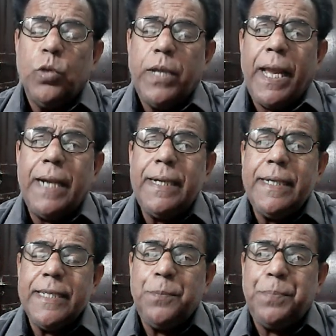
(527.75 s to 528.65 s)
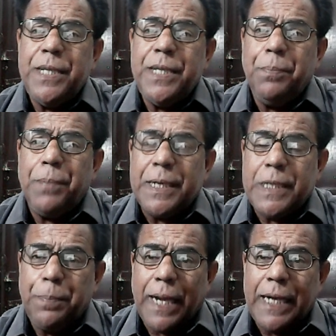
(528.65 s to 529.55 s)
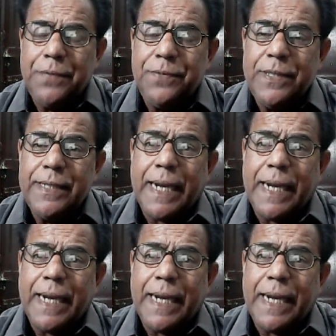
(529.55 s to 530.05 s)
and it is being multiplied with